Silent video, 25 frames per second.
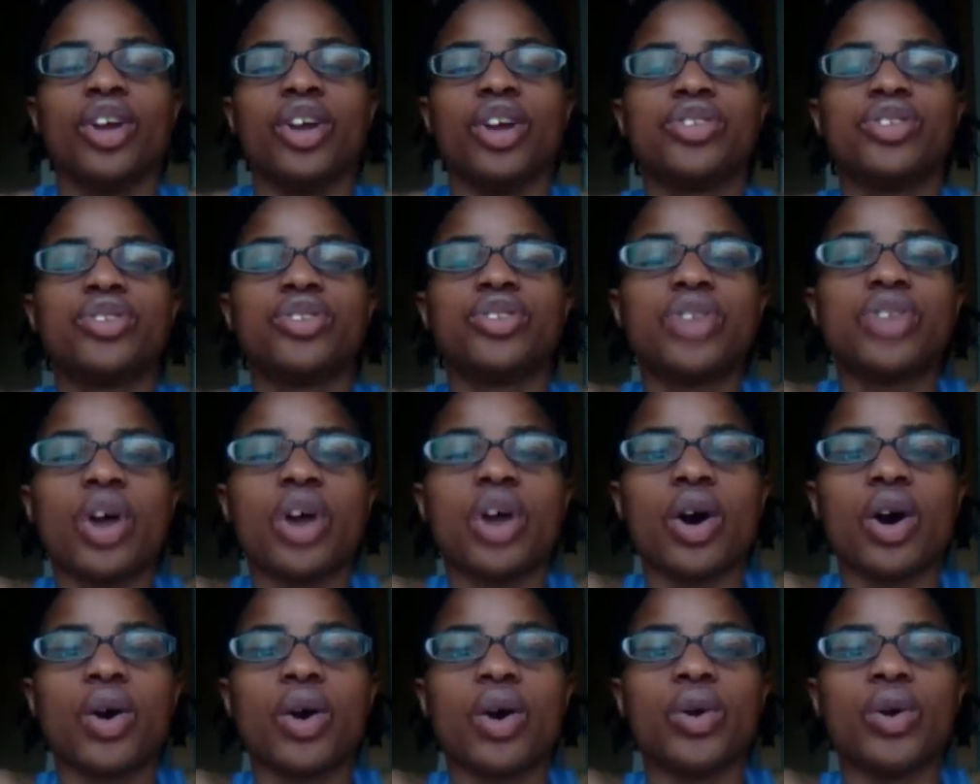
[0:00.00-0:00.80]

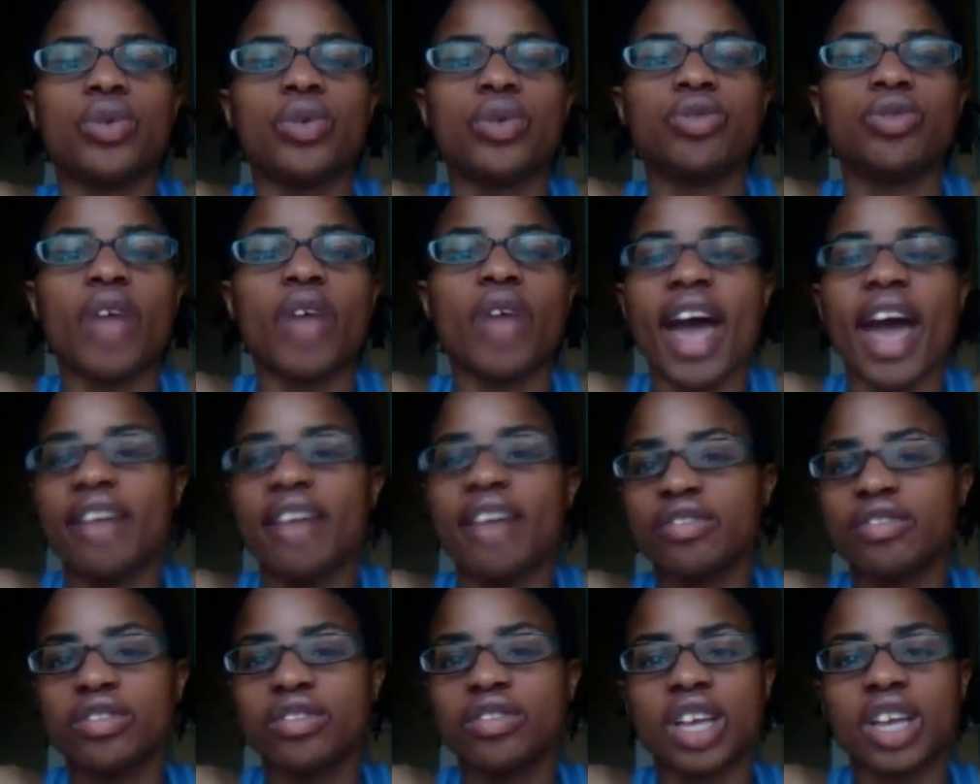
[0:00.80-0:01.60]
So
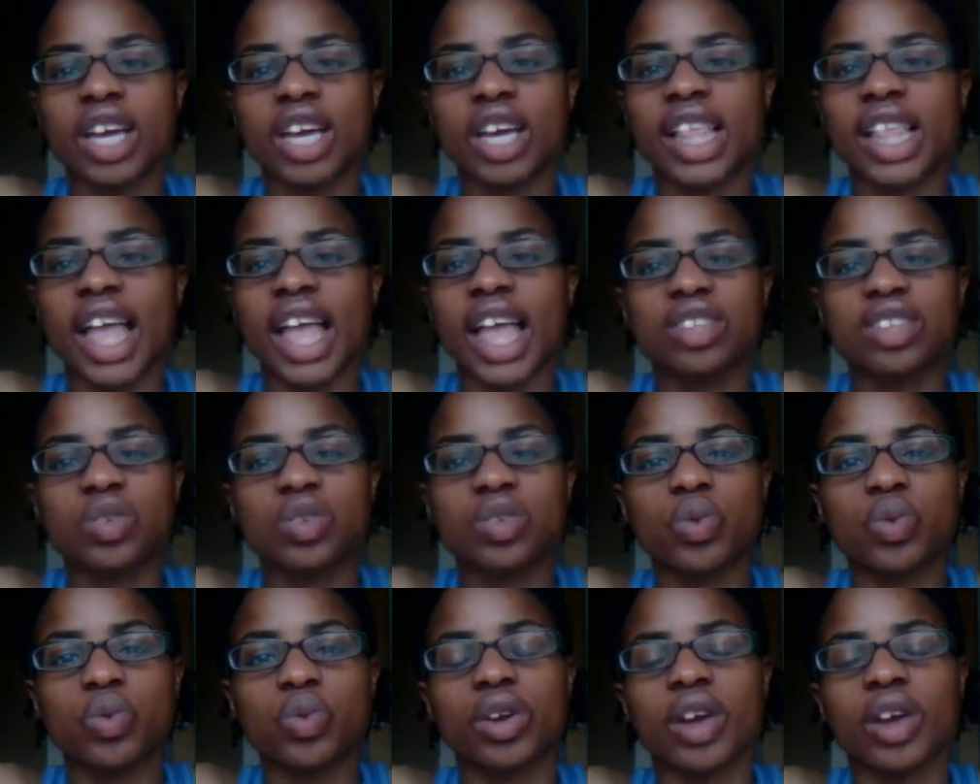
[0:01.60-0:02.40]
have a glass of
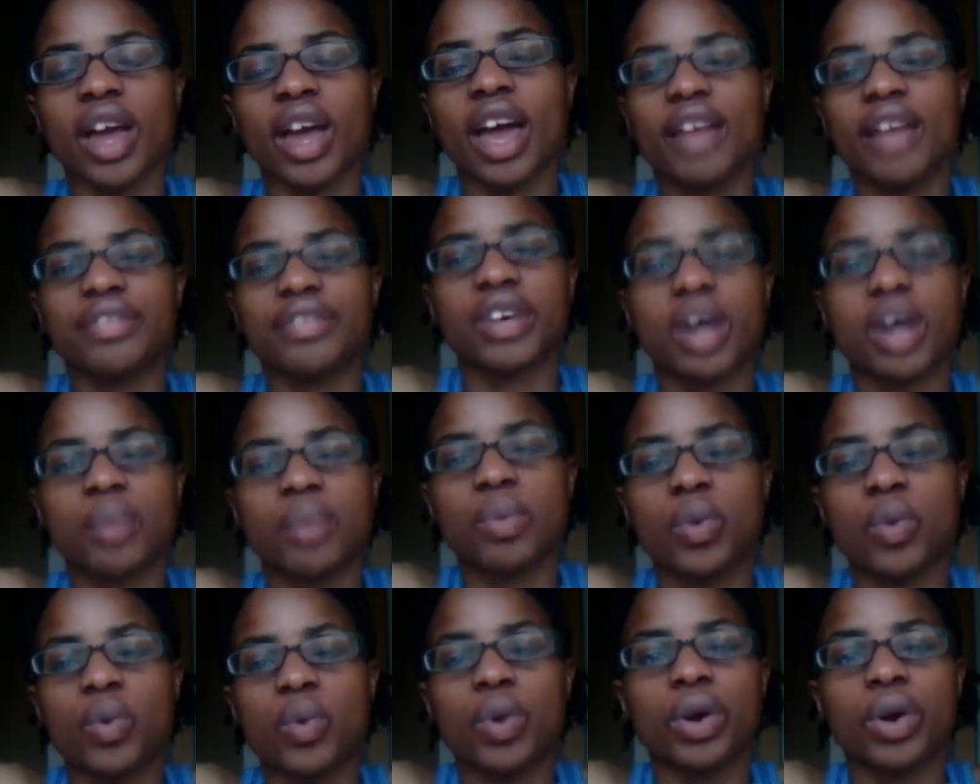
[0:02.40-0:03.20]
water, have a cup
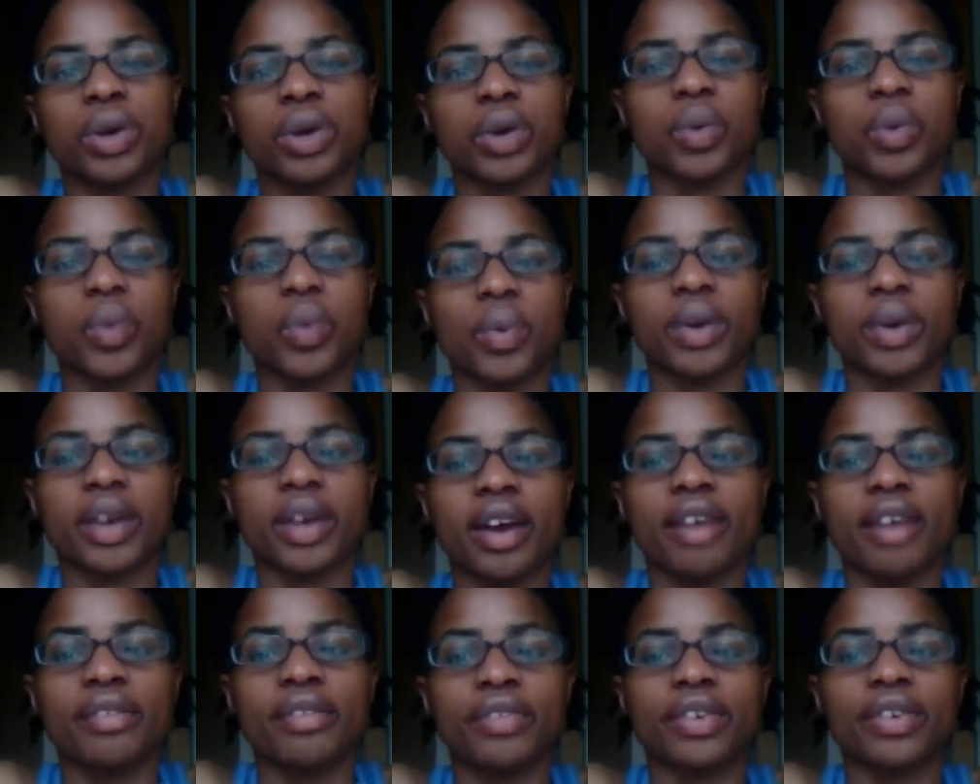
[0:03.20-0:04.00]
of water,
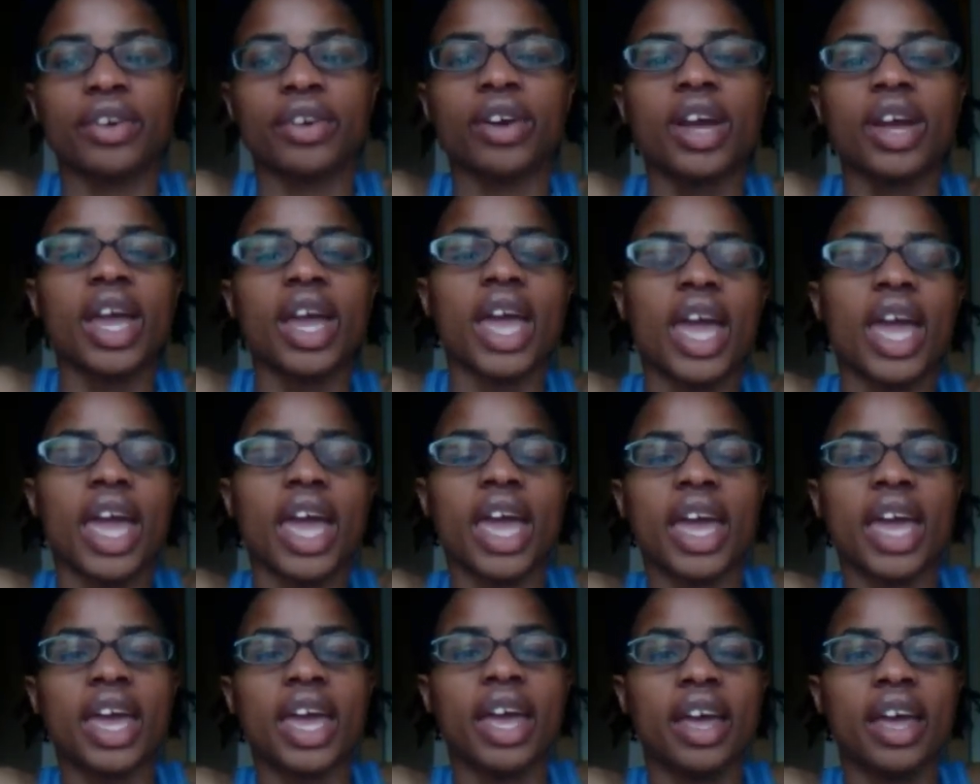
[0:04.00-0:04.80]
whatever,
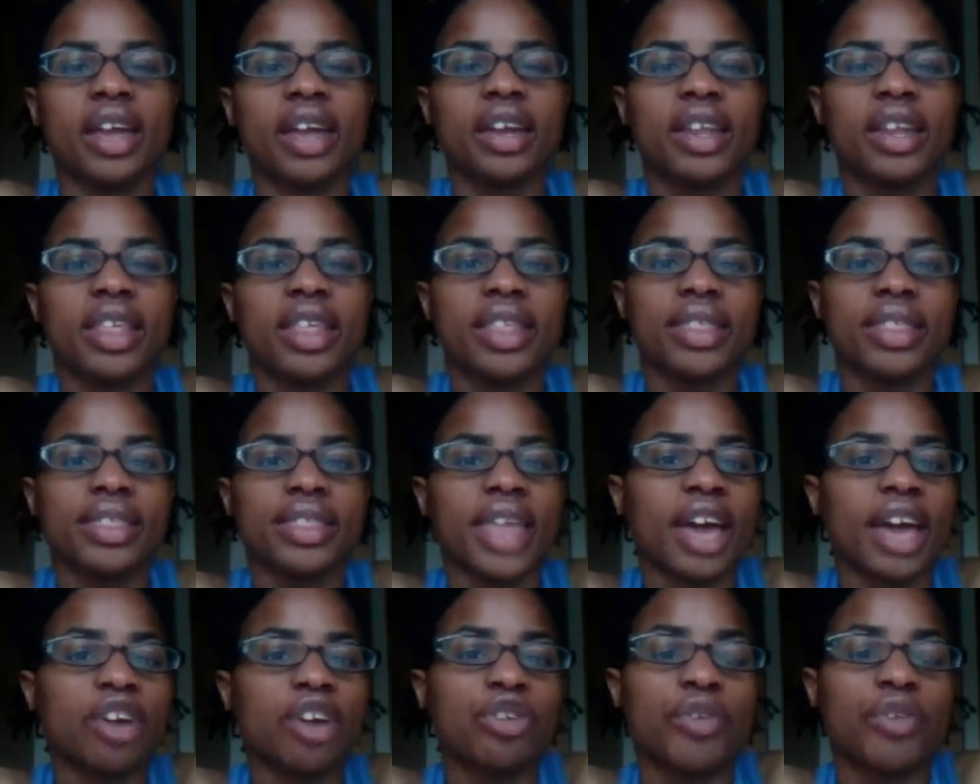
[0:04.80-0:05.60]
and
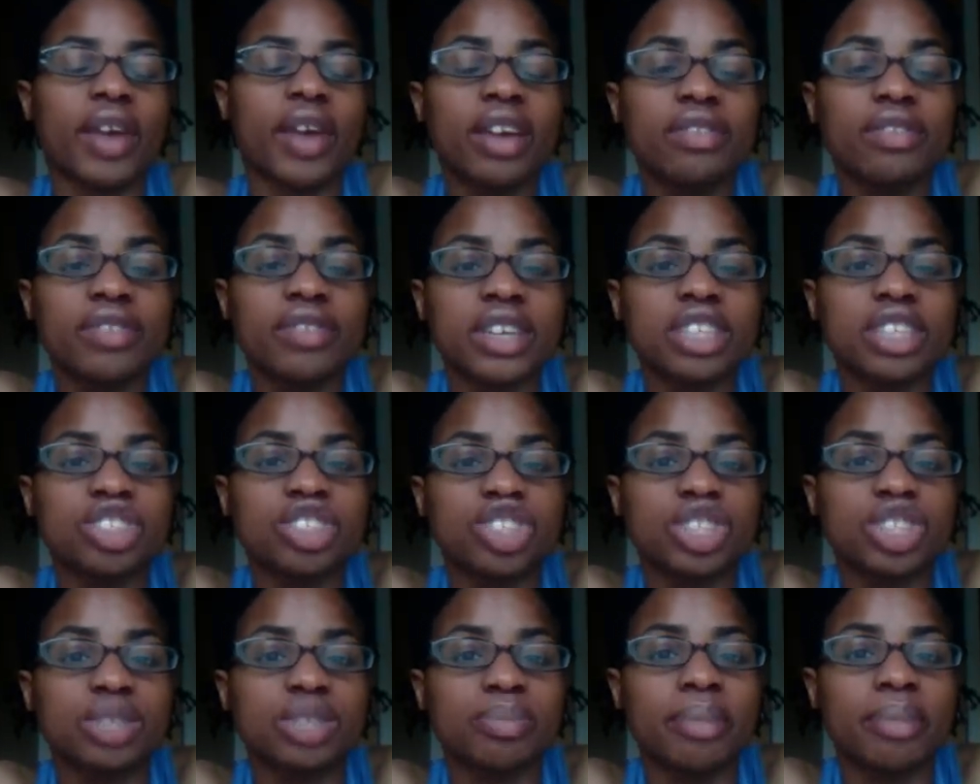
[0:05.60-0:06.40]
that craving
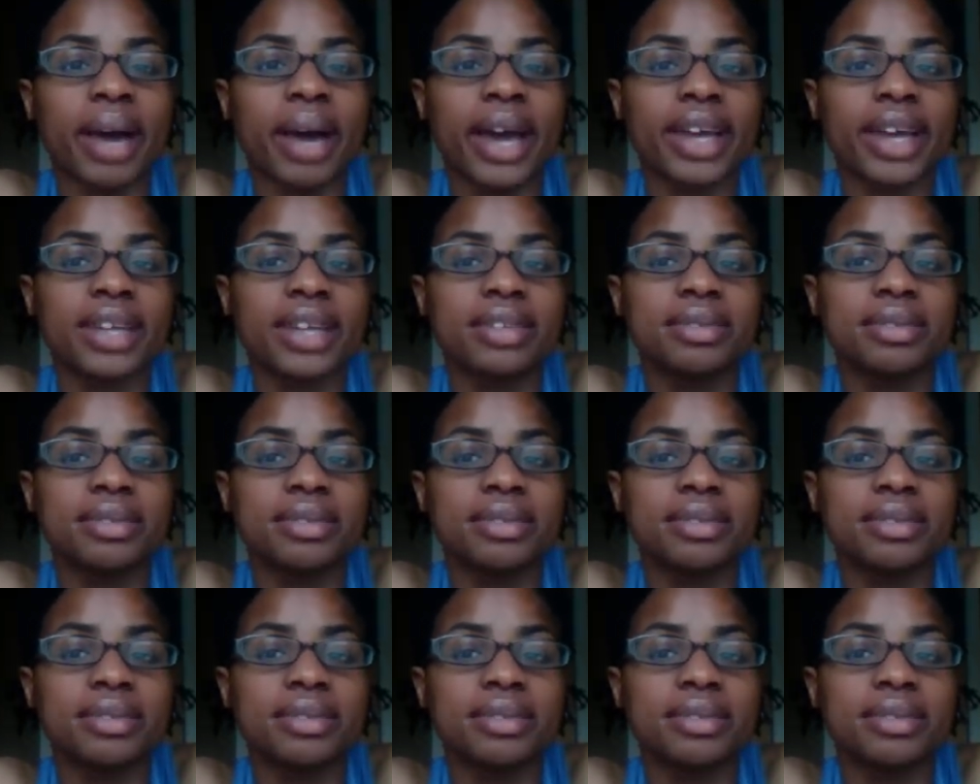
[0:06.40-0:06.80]
just might